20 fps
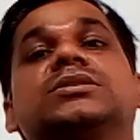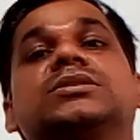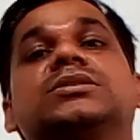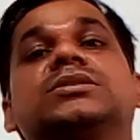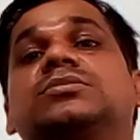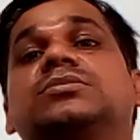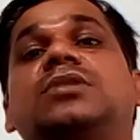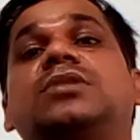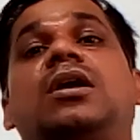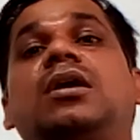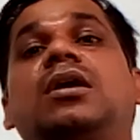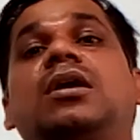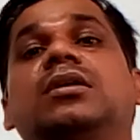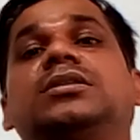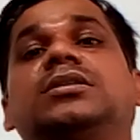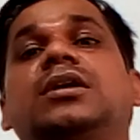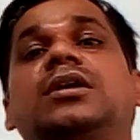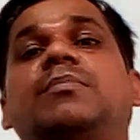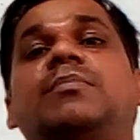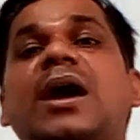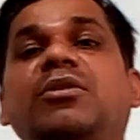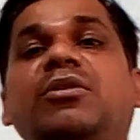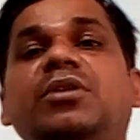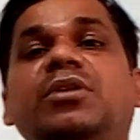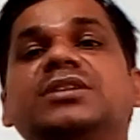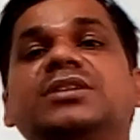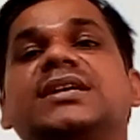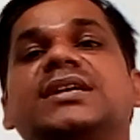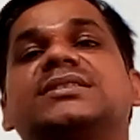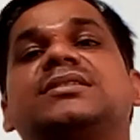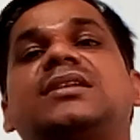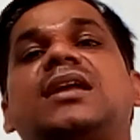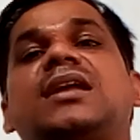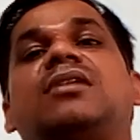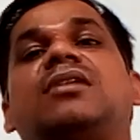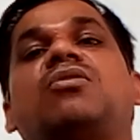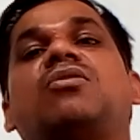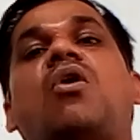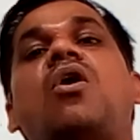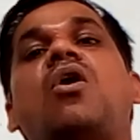the minority section
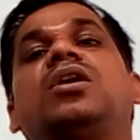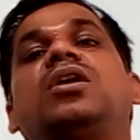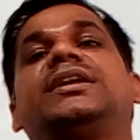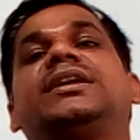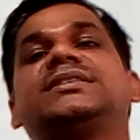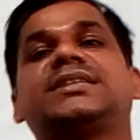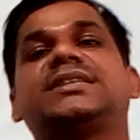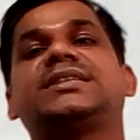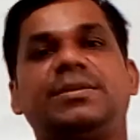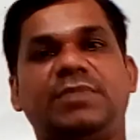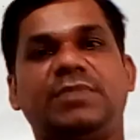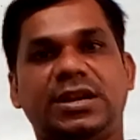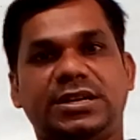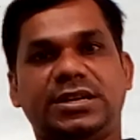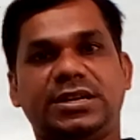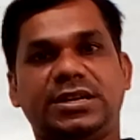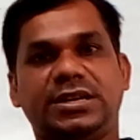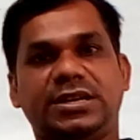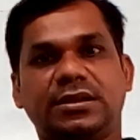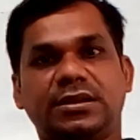are not discriminated.